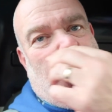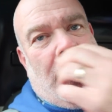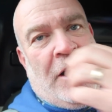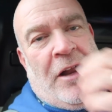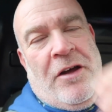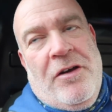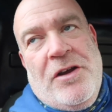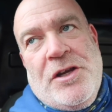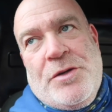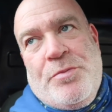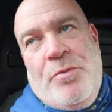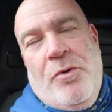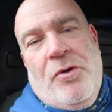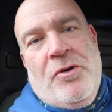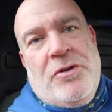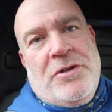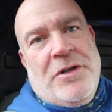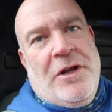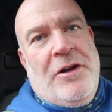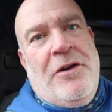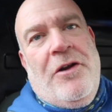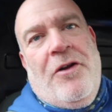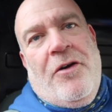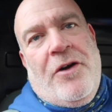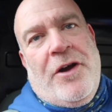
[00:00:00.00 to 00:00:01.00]
the notice boards,
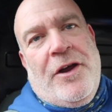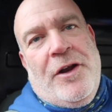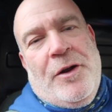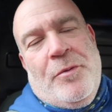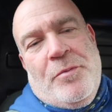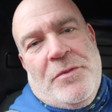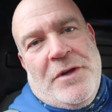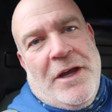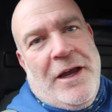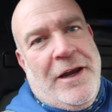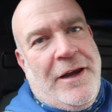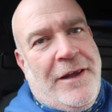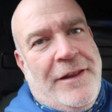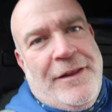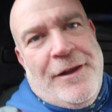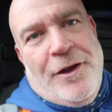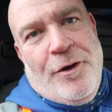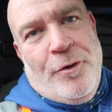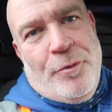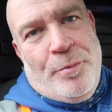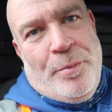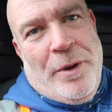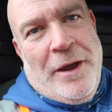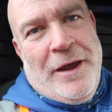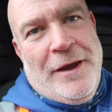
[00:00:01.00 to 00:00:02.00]
unlocking them, taking the
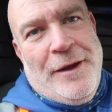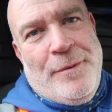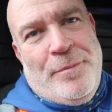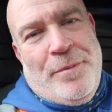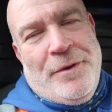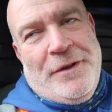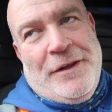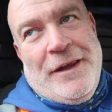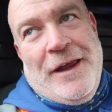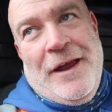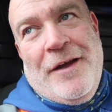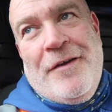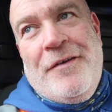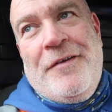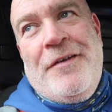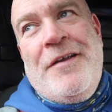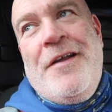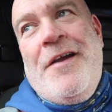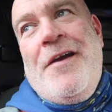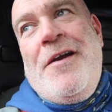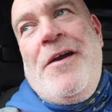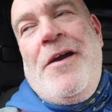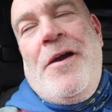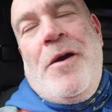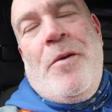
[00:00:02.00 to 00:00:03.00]
old paper down,
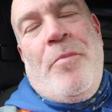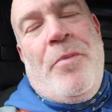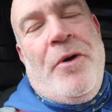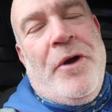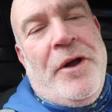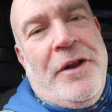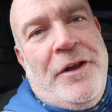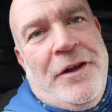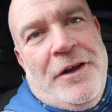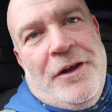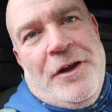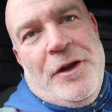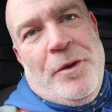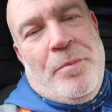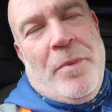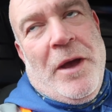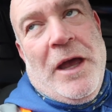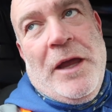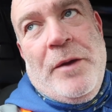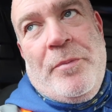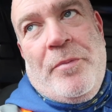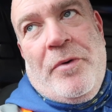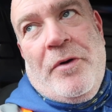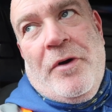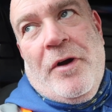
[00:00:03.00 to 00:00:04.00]
putting the new
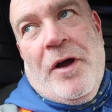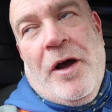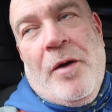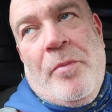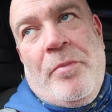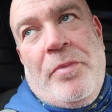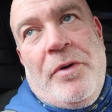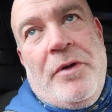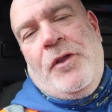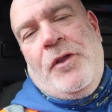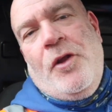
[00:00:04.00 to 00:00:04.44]
paper up.